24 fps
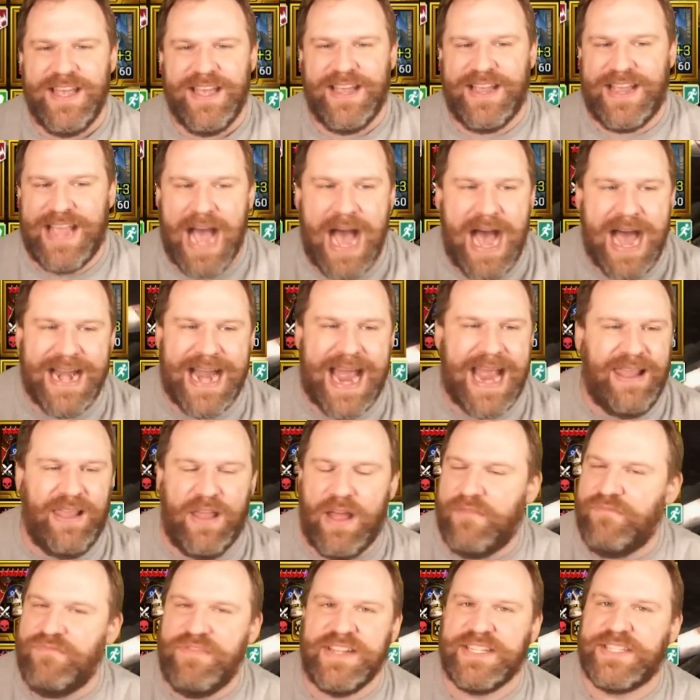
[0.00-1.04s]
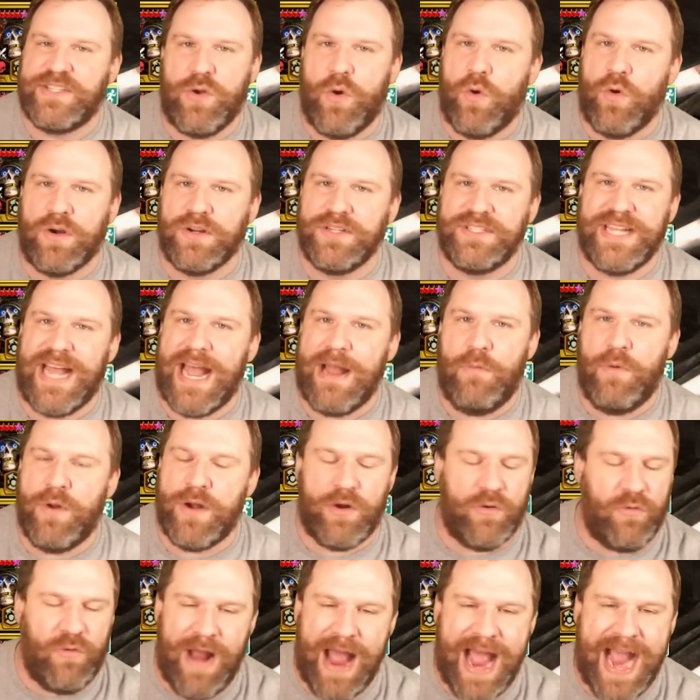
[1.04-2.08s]
God, I love this horse. I want
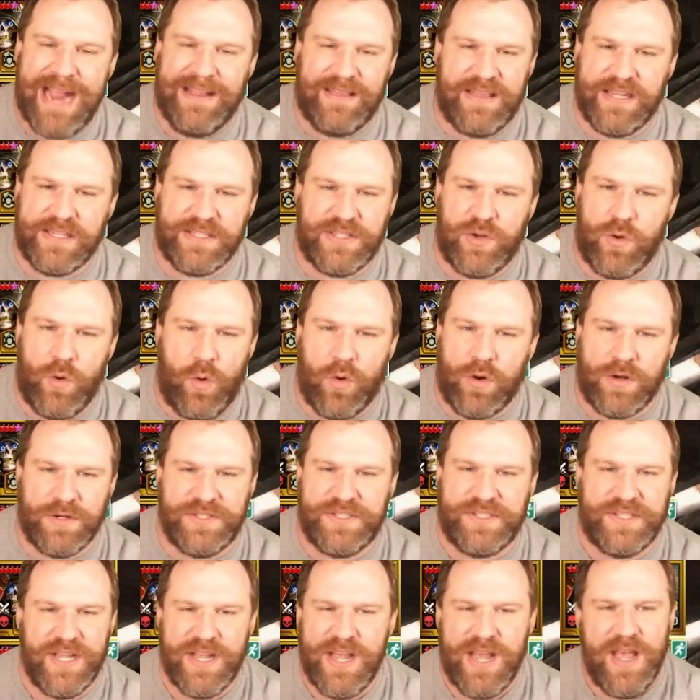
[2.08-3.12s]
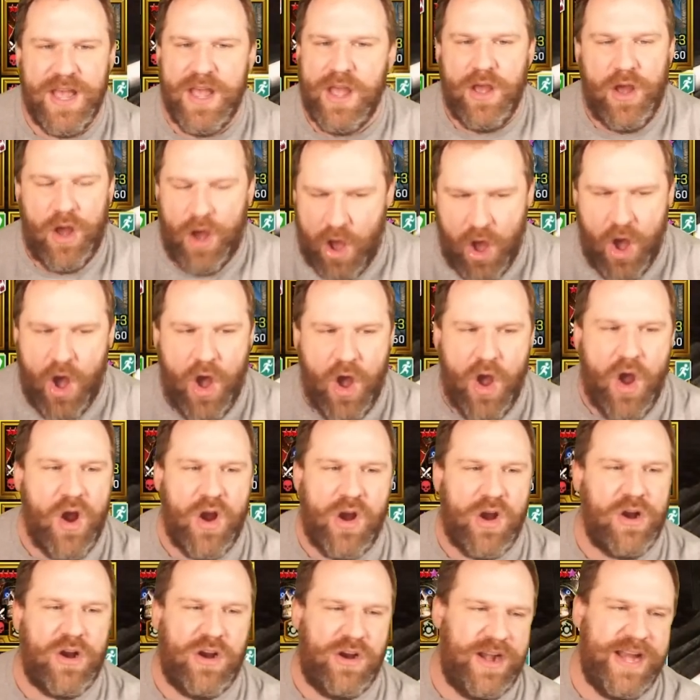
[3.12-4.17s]
to ride this horse
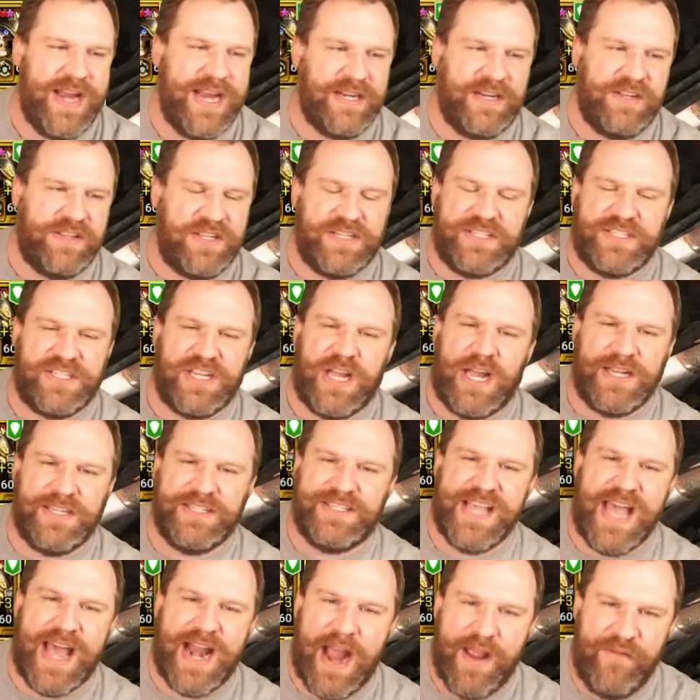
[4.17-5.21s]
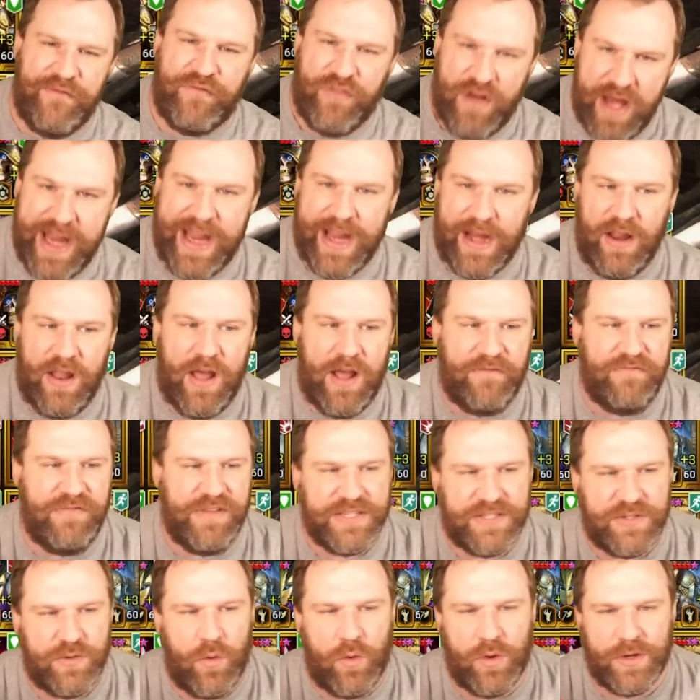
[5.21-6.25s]
hard into the sunset. I freaking love
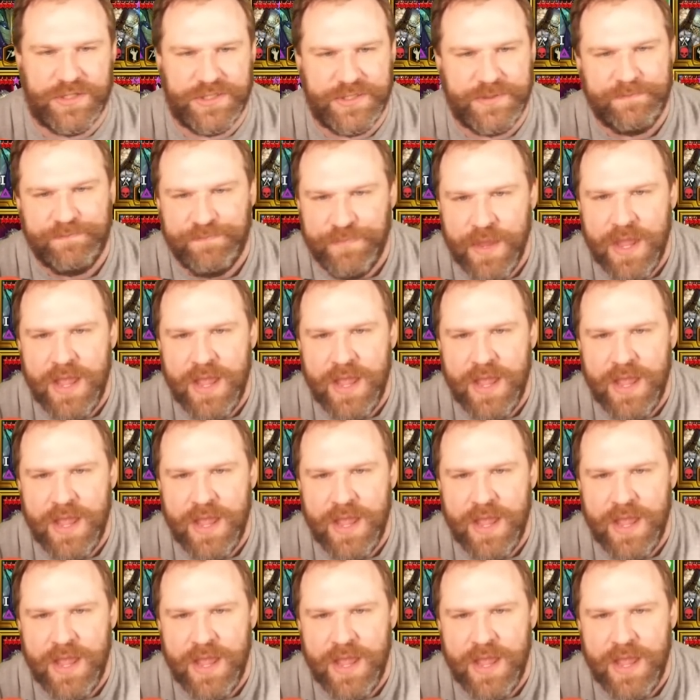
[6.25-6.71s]
this horse.